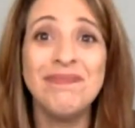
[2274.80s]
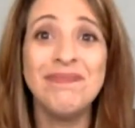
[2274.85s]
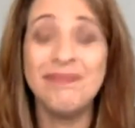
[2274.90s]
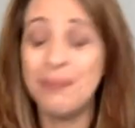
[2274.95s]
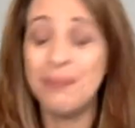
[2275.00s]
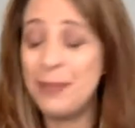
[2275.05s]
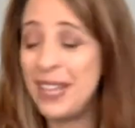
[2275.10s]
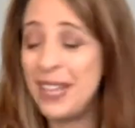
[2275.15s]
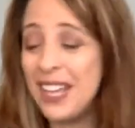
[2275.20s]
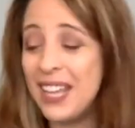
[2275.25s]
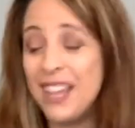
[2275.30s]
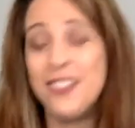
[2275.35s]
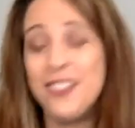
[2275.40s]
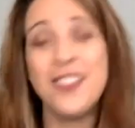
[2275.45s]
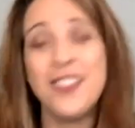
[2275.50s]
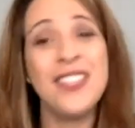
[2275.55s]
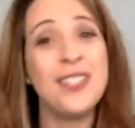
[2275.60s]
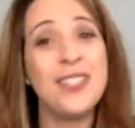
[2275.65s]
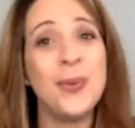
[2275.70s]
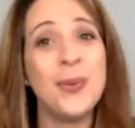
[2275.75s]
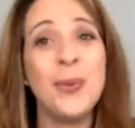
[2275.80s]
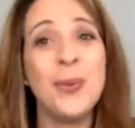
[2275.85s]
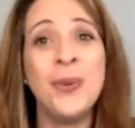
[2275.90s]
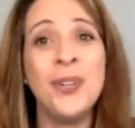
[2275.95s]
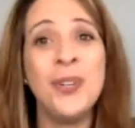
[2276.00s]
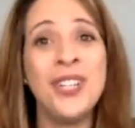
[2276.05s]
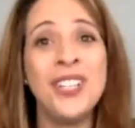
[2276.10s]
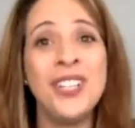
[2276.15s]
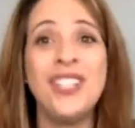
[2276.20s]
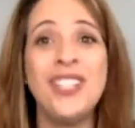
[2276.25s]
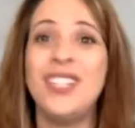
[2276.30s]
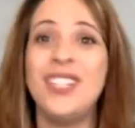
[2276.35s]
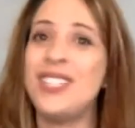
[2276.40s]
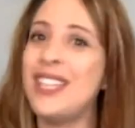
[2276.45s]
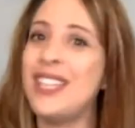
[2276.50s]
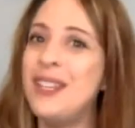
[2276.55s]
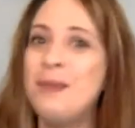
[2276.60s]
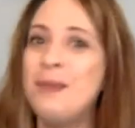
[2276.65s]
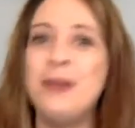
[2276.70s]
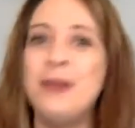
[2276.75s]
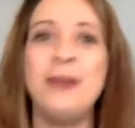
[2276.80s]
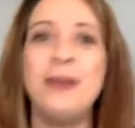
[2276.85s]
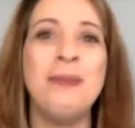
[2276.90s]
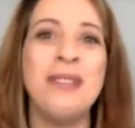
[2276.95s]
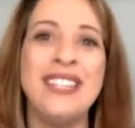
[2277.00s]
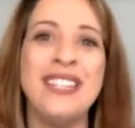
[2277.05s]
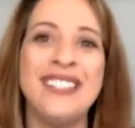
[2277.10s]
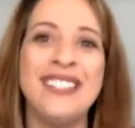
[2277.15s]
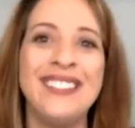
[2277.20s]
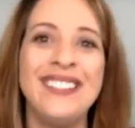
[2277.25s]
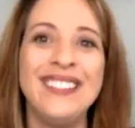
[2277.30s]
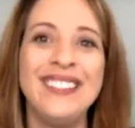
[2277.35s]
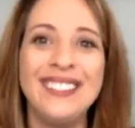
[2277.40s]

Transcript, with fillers: Behavior that's rewarded is going to be repeated.